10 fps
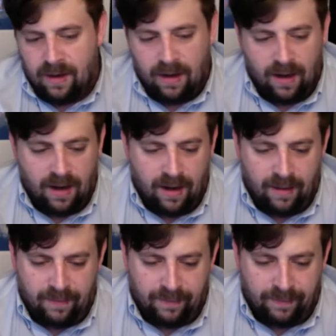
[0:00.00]

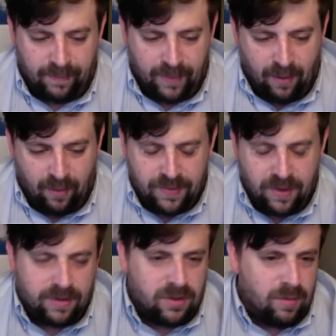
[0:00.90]
You know, we've
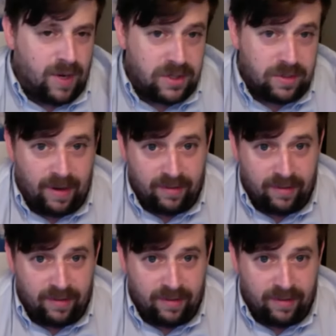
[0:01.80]
talked so much about